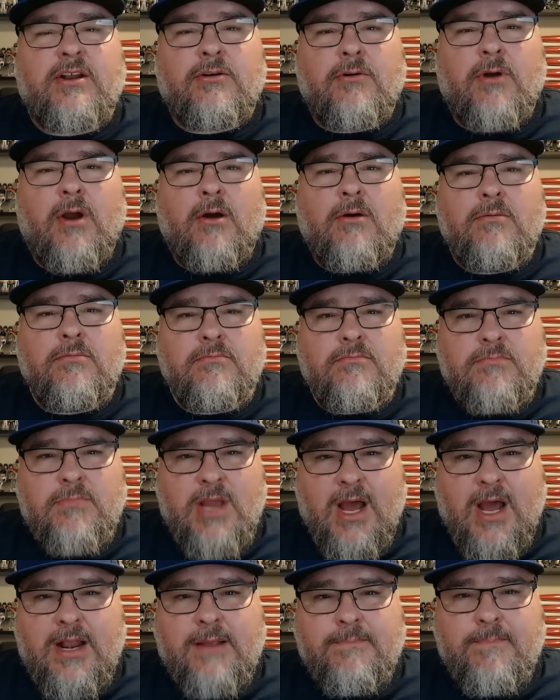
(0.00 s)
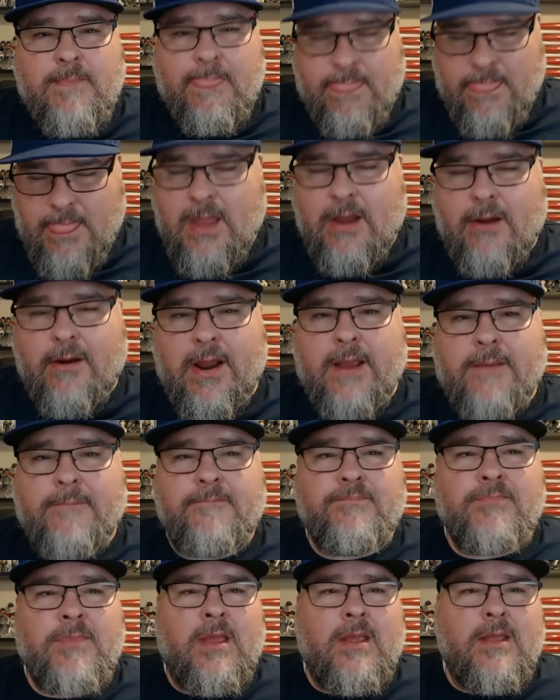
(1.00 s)
a row. Got it? All right.
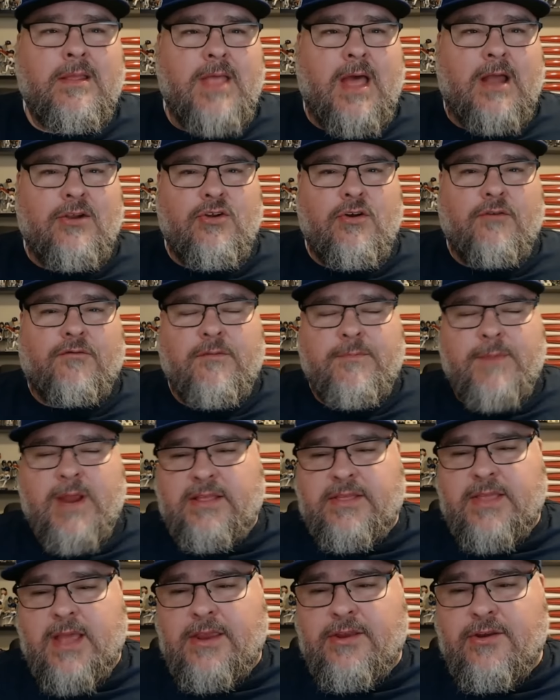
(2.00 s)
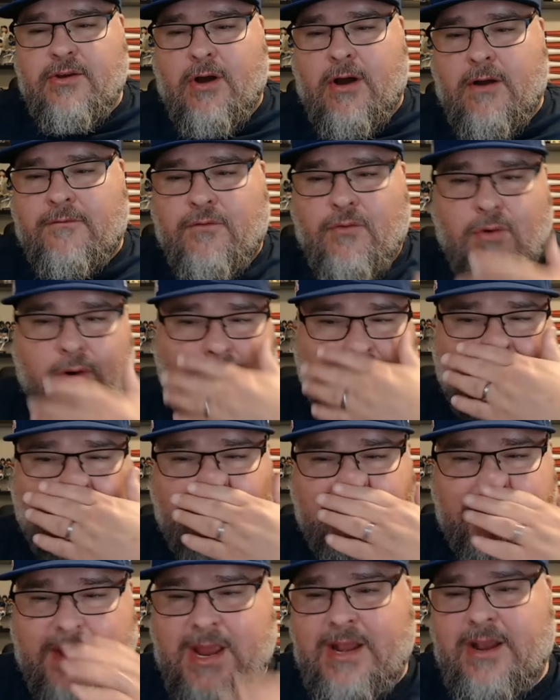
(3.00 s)
That'll do it for me. Thank you all for
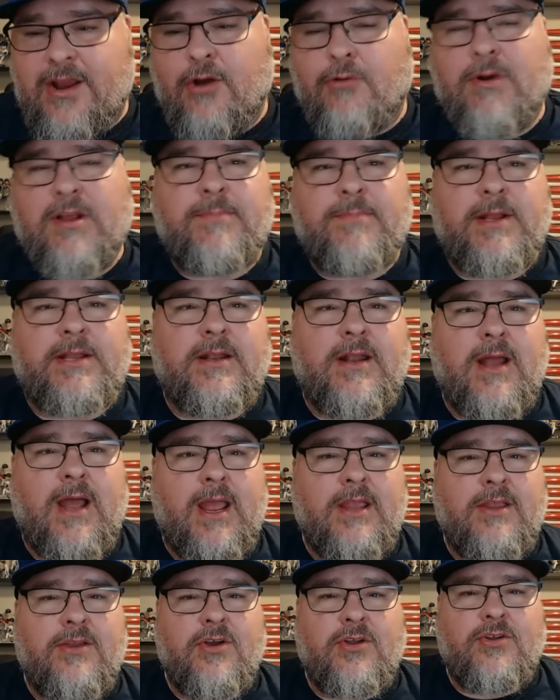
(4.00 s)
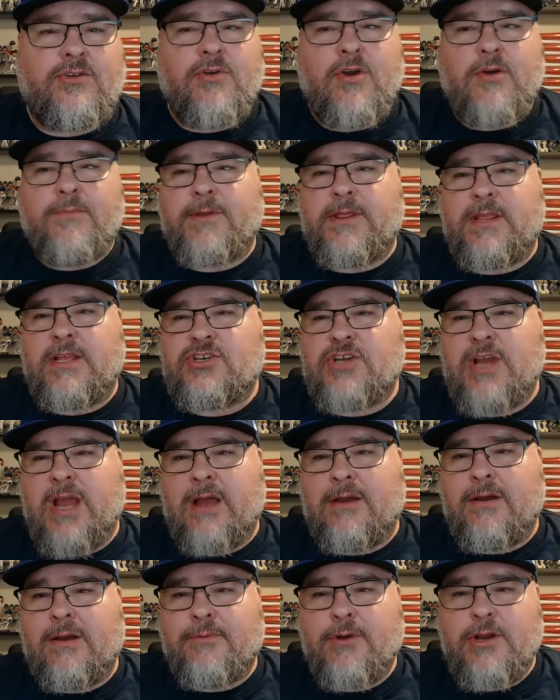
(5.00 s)
being here with me tonight. Good group in the
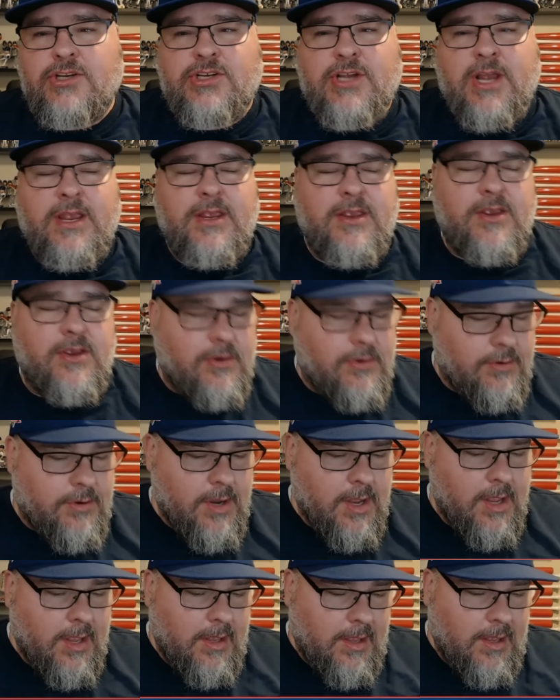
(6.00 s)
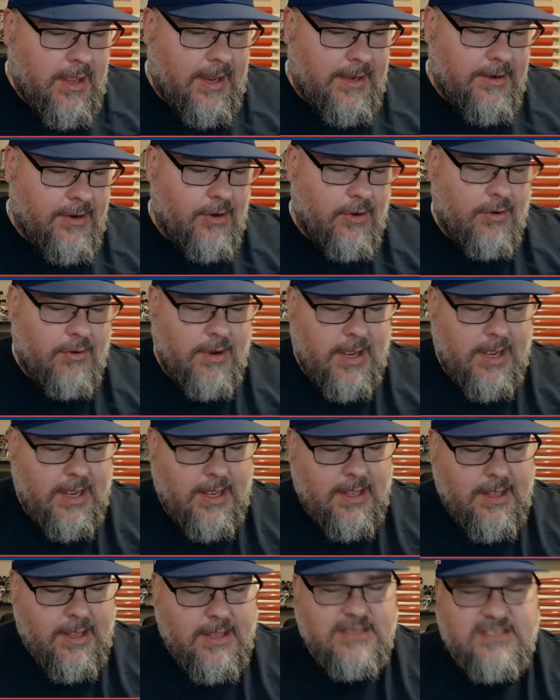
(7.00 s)
chat. I appreciate you. I
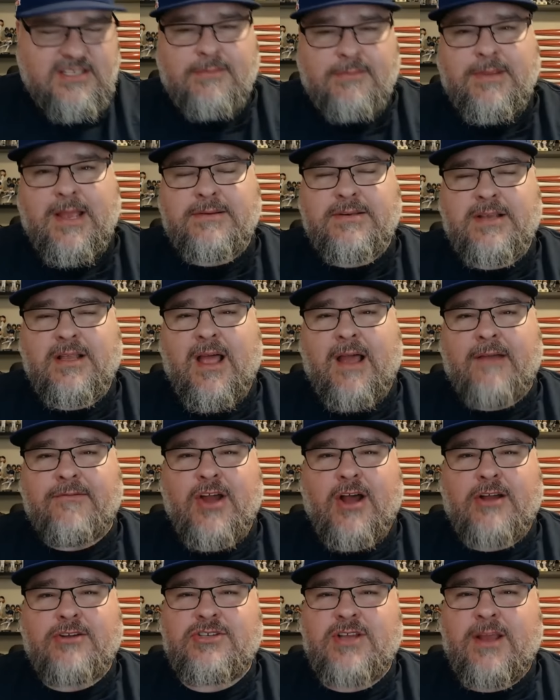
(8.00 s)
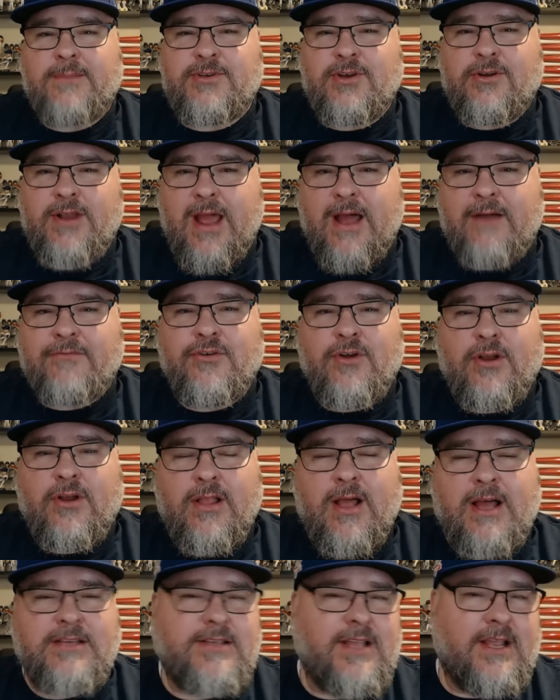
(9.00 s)
know sometimes a live Dodgers episode after a
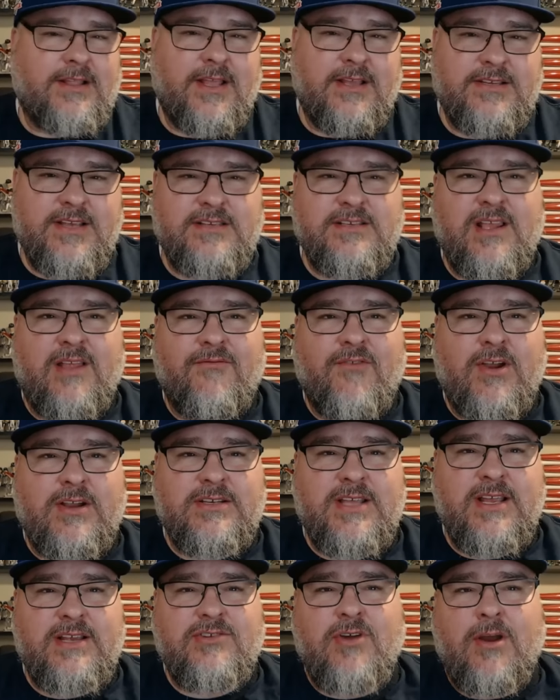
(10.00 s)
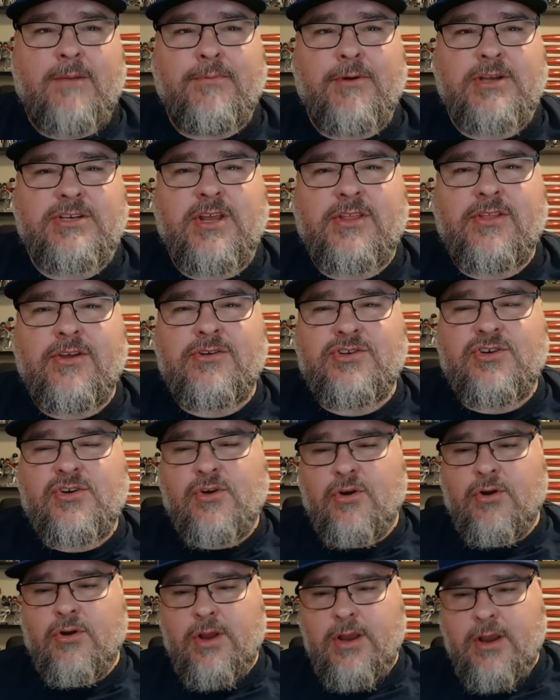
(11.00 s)
loss like this isn't the funnest thing, so I appreciate those of you
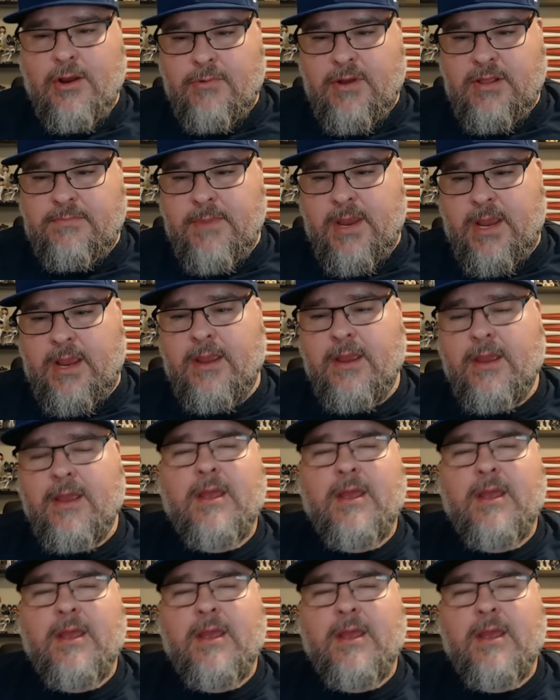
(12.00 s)
who are here with me.